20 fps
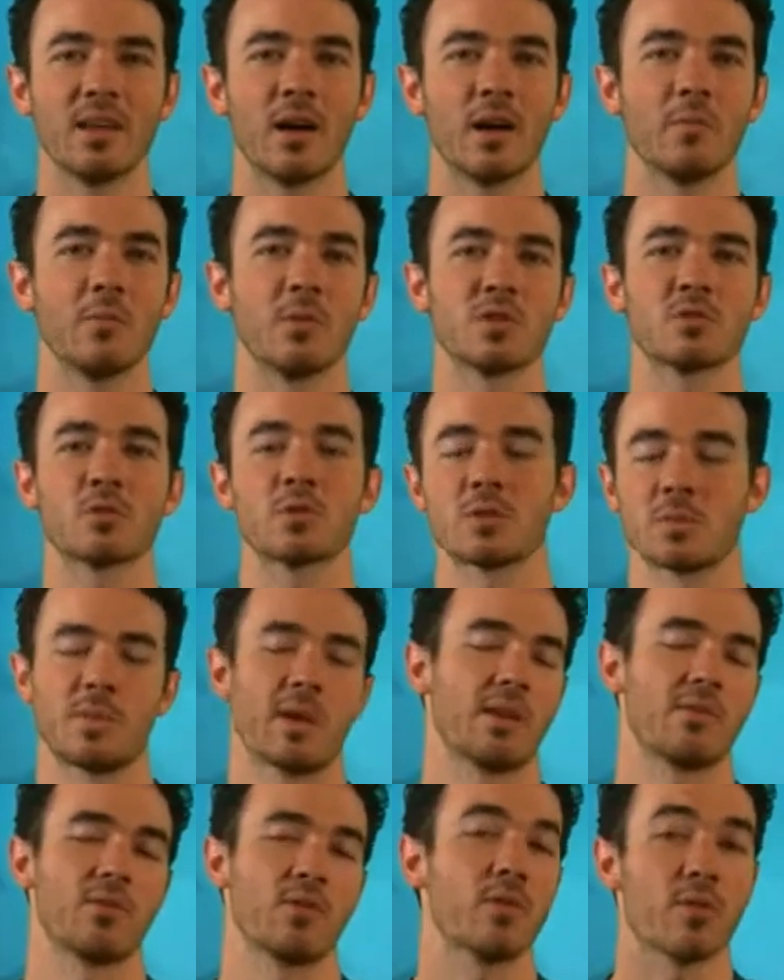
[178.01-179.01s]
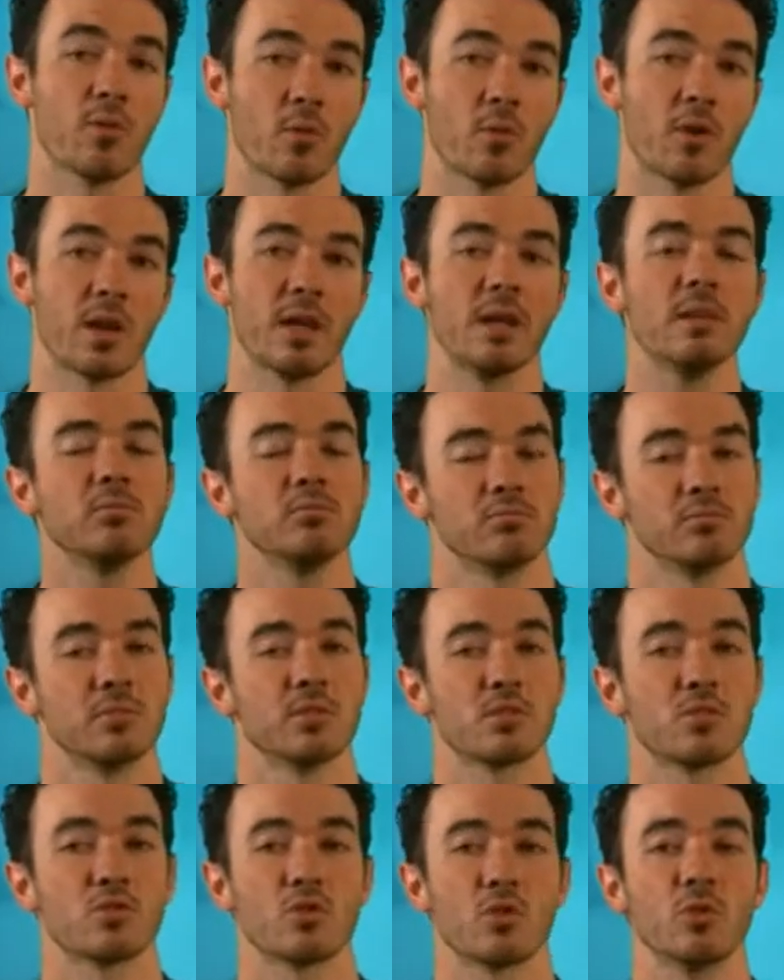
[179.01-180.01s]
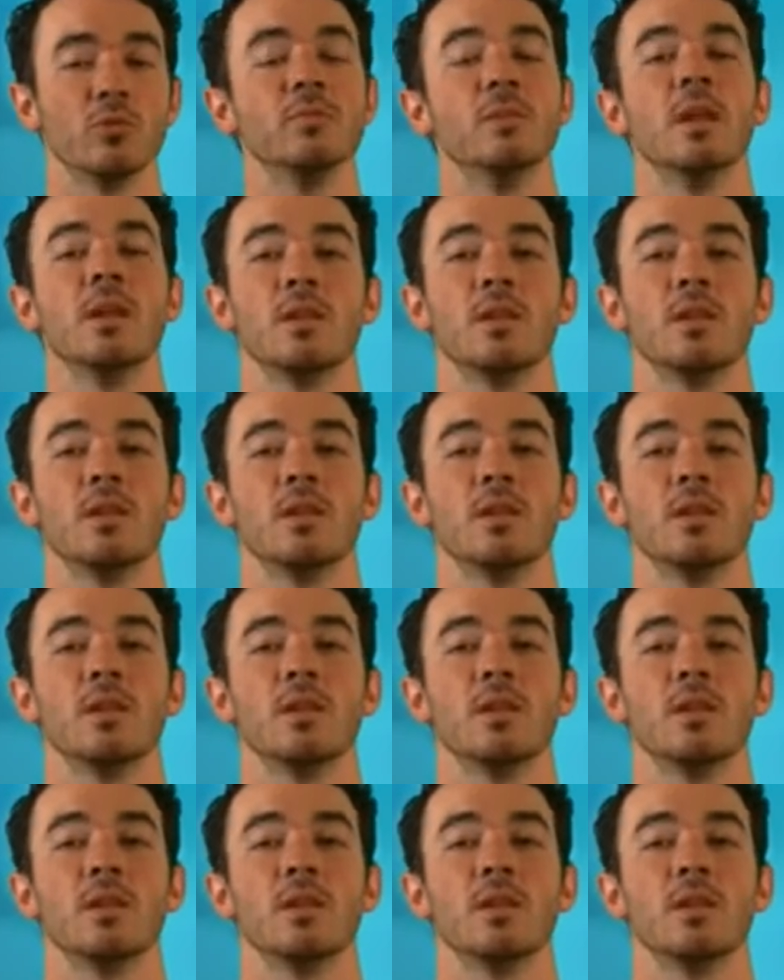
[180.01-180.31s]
utmost respect for authority. It's true.